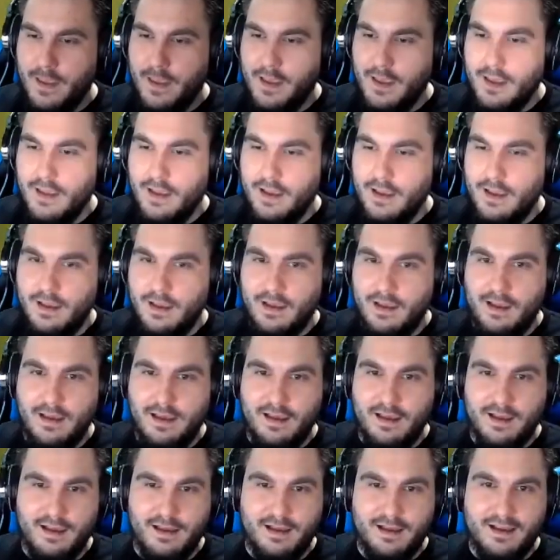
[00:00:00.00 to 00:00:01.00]
the music
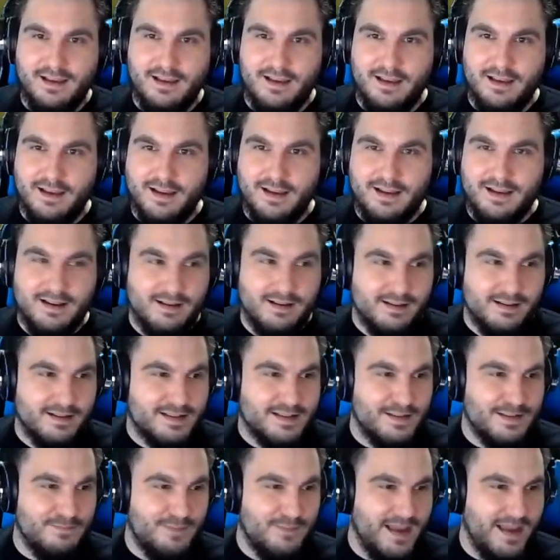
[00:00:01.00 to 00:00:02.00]
as well.
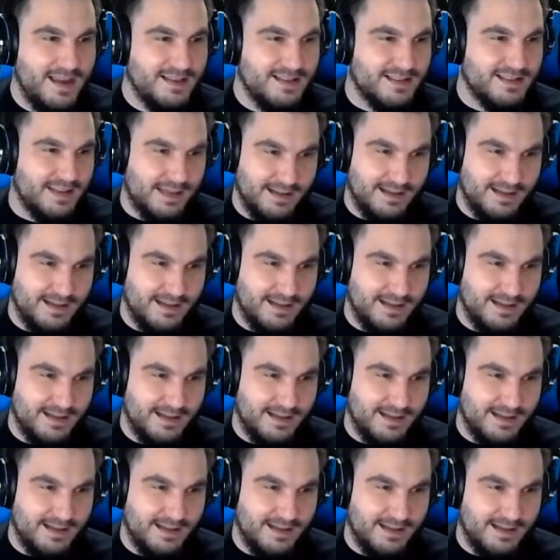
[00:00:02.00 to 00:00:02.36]
It's amazing.